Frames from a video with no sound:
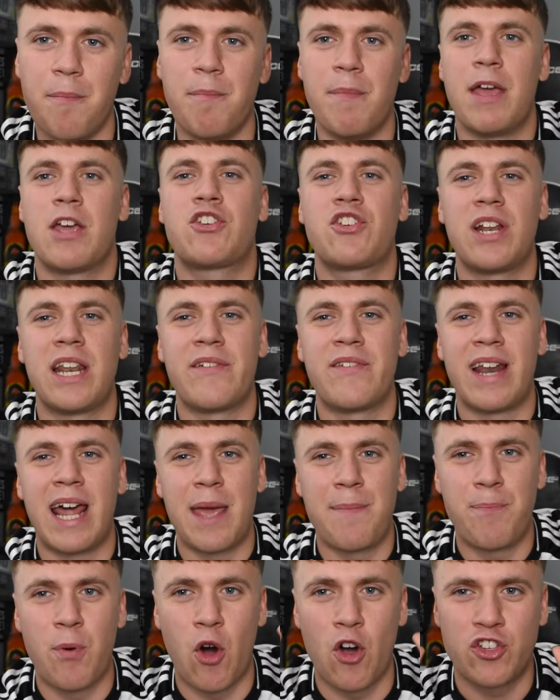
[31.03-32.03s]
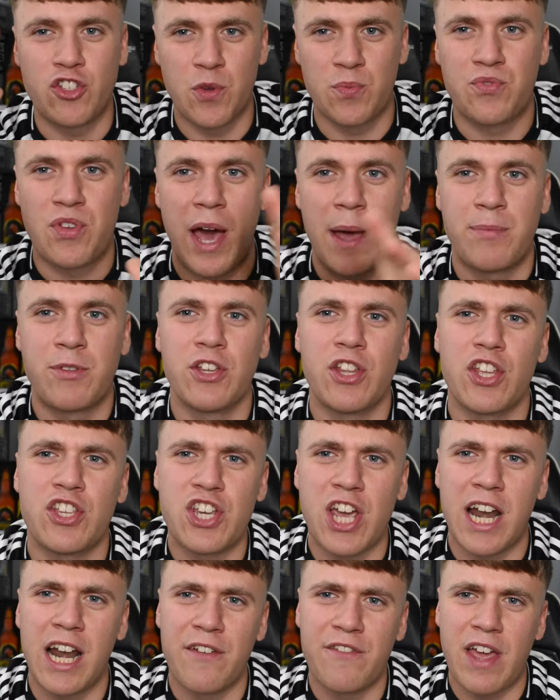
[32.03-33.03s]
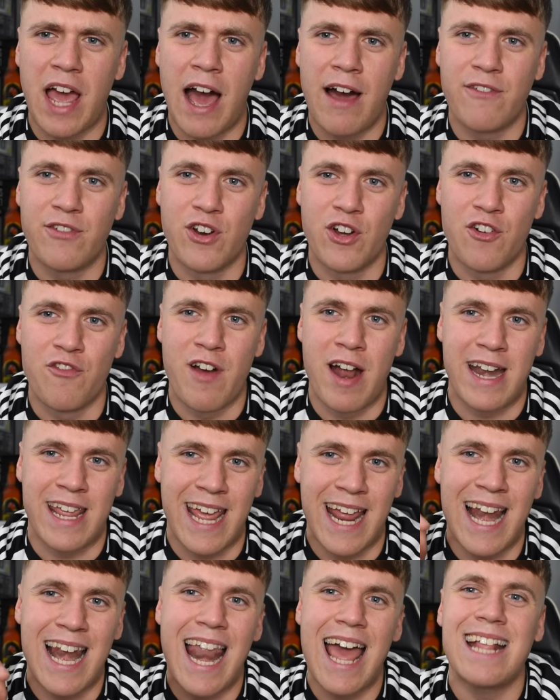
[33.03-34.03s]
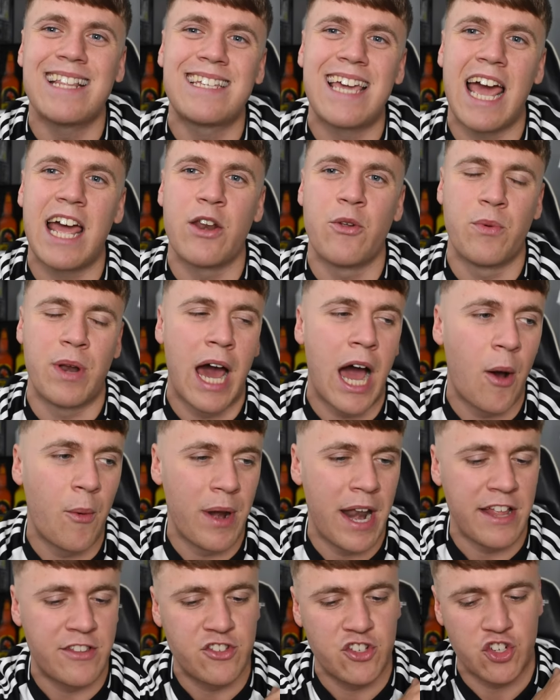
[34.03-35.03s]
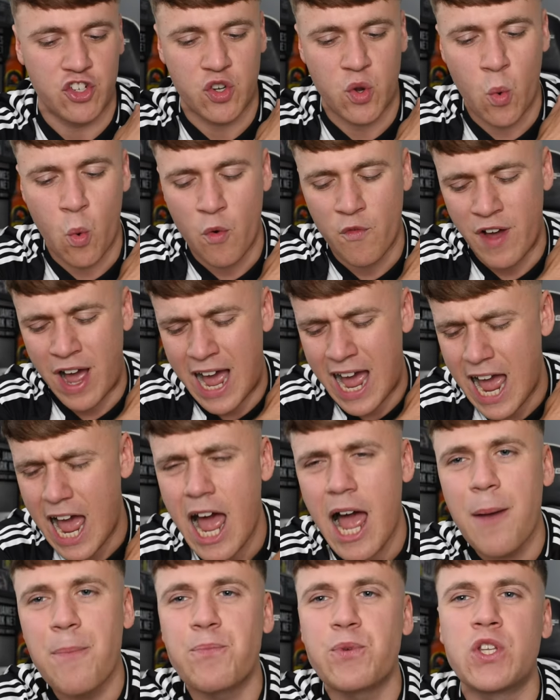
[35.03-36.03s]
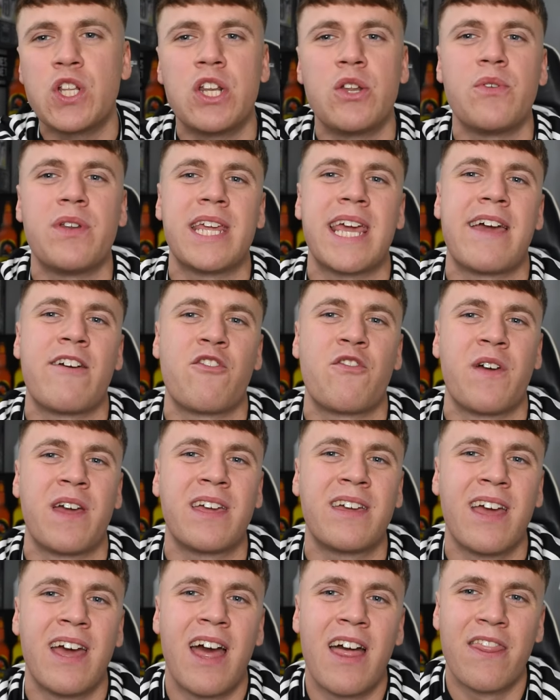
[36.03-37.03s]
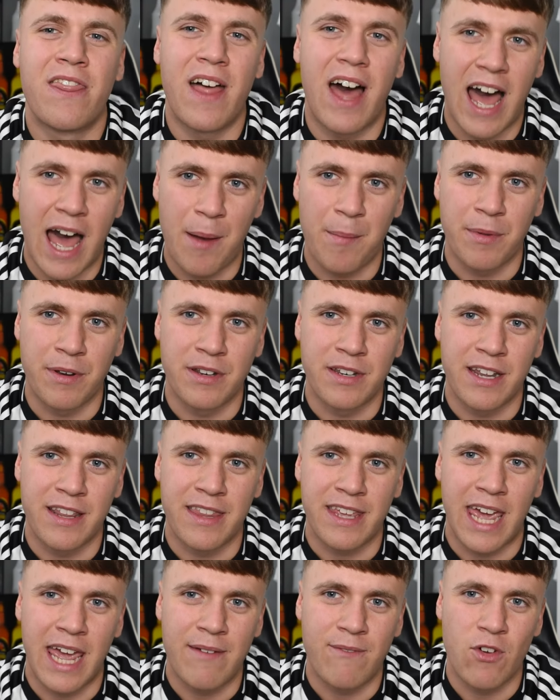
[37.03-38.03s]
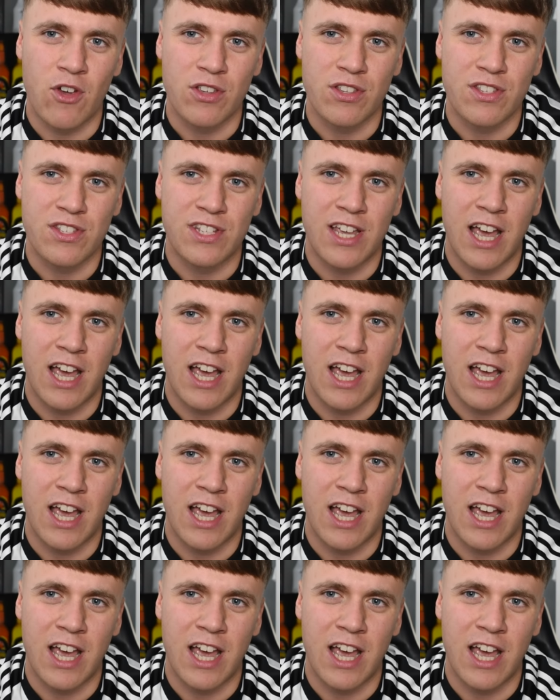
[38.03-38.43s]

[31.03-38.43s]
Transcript: Make sure to leave a like, boys, subscribe to the channel if you haven't already, and let's get into it now. Let's just go over absolutely everything that happened in the game versus